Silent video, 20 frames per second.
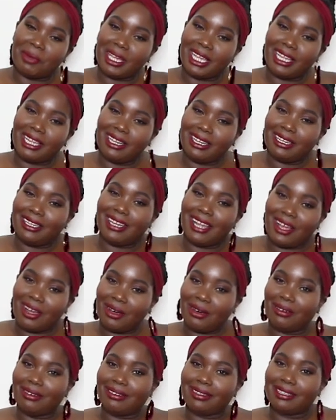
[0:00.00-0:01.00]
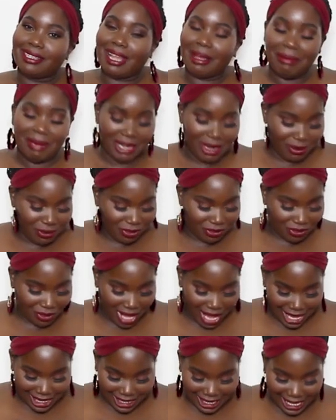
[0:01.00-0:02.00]
bit, no? Let me know what you
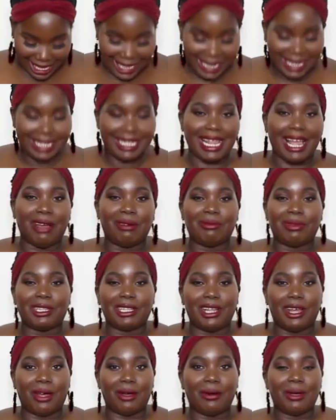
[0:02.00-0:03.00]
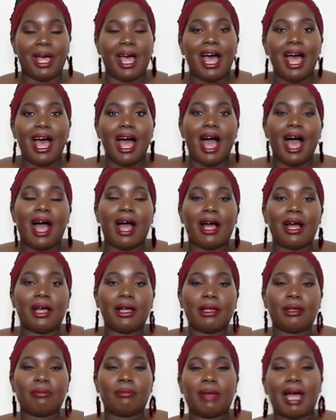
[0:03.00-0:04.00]
guys think down below.
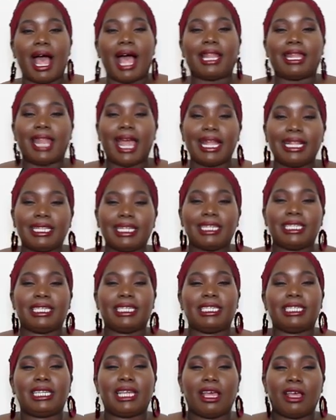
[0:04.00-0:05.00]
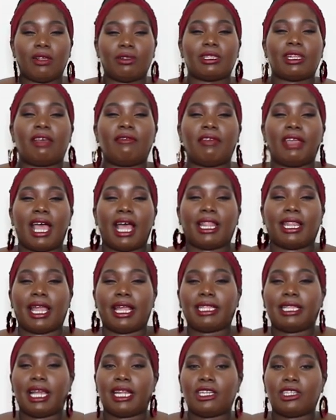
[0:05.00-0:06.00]
Um, I like the details of it. I
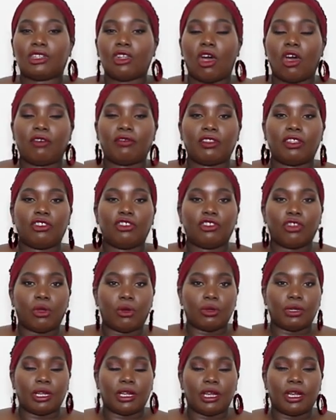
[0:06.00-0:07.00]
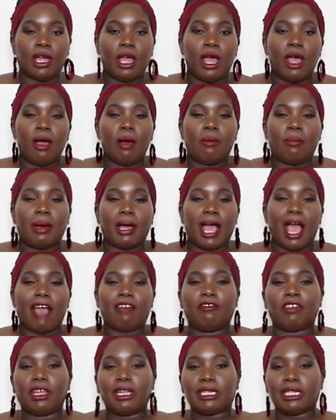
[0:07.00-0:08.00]
like that it's off the shoulder, but
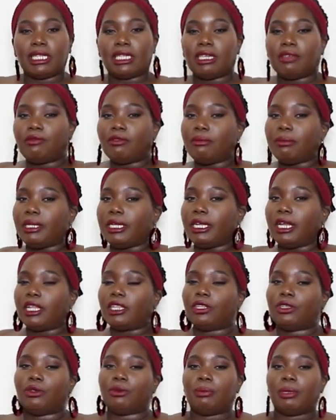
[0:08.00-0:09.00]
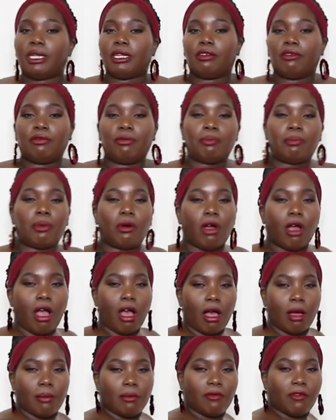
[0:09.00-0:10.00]
I feel like it's giving me a little bit of
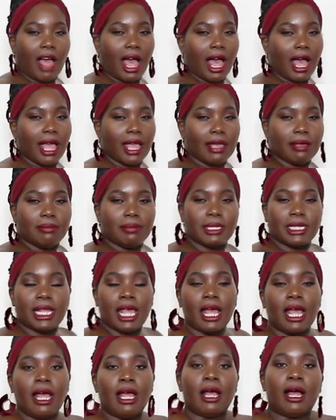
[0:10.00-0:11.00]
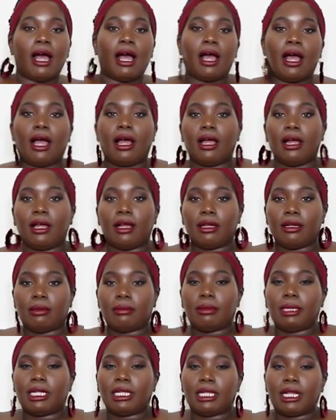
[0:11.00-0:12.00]
prom vibes.
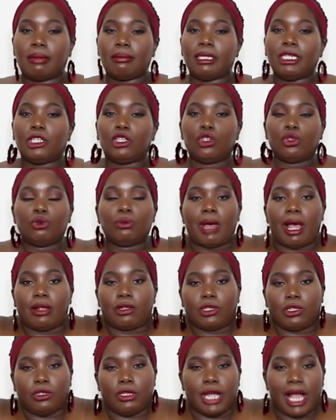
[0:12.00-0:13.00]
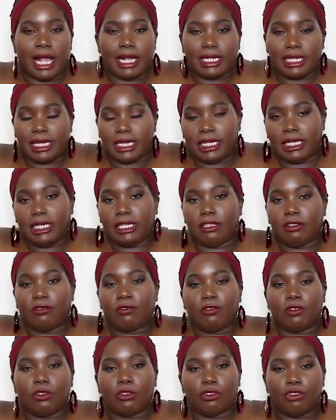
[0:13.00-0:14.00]
Um, let me zoom out so you guys can see the
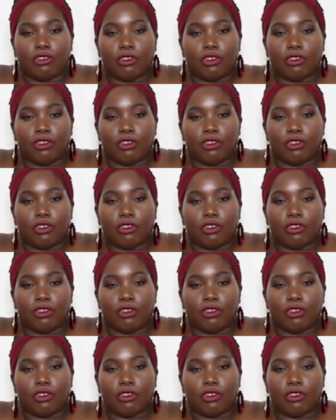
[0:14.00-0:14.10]
full